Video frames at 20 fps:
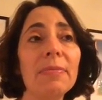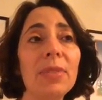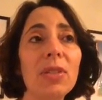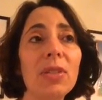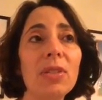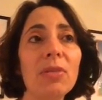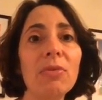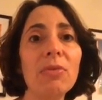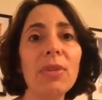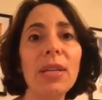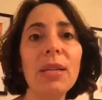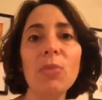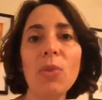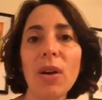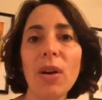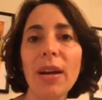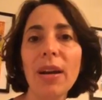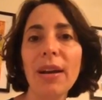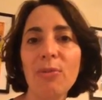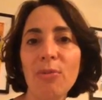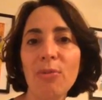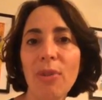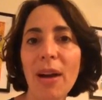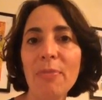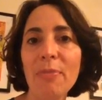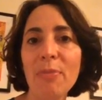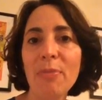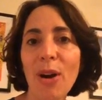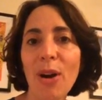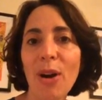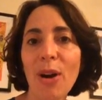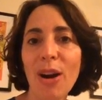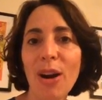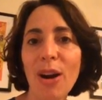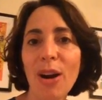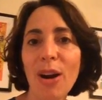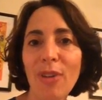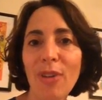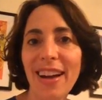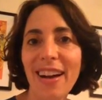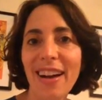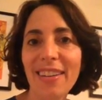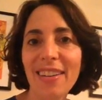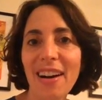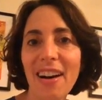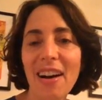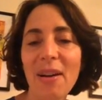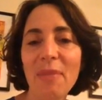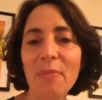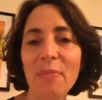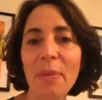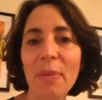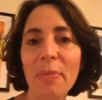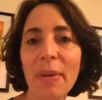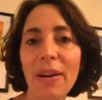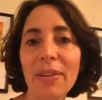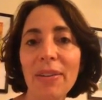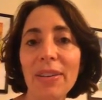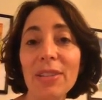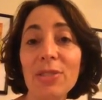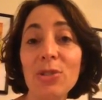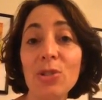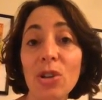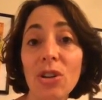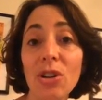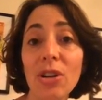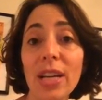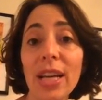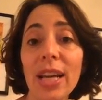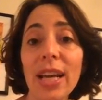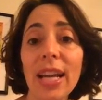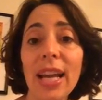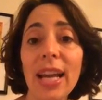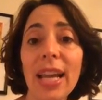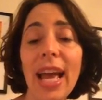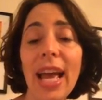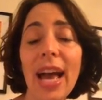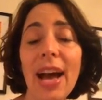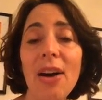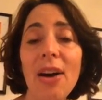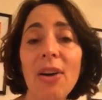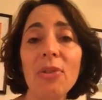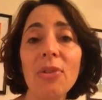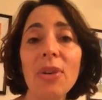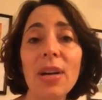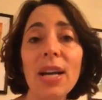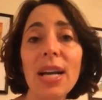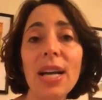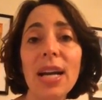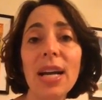You can read more at runmarkrun.com about his journey and how